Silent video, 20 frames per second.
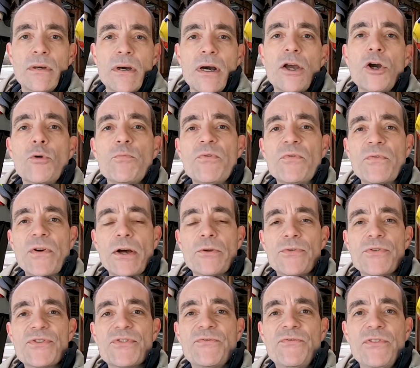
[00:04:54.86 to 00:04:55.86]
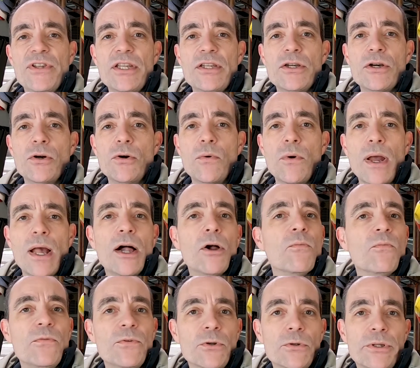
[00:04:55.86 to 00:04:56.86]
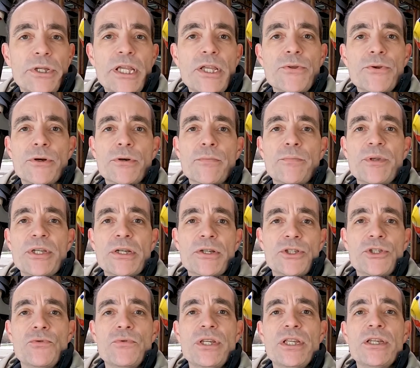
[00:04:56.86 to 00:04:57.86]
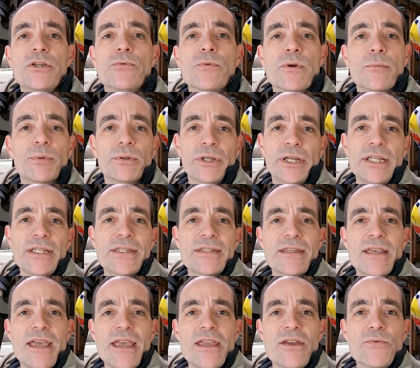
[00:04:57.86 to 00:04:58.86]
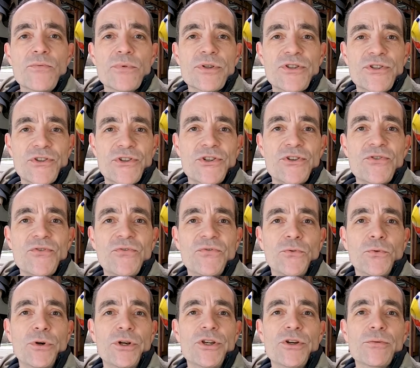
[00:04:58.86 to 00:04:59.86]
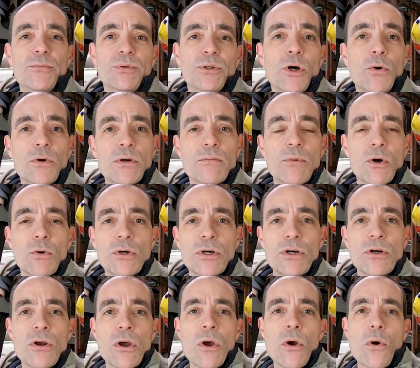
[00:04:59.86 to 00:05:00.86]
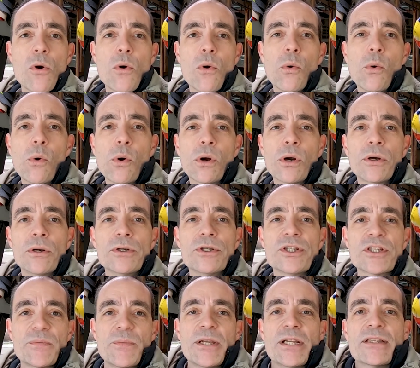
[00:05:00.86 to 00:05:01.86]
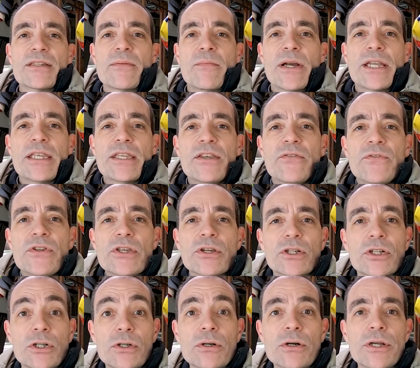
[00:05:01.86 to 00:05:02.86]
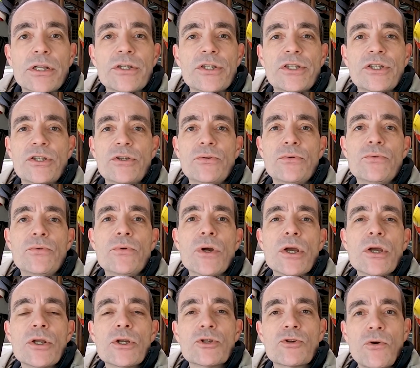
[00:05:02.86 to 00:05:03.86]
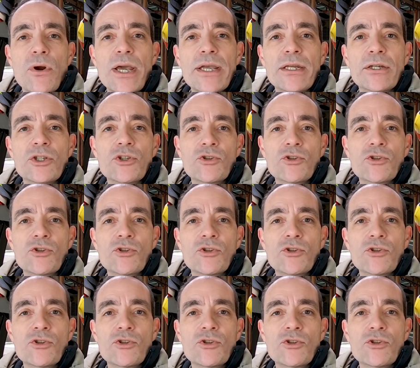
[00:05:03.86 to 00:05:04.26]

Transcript: I hope you found this video helpful, either because you need to replace a resistor for your blower motor, or just because it might give you the courage to try to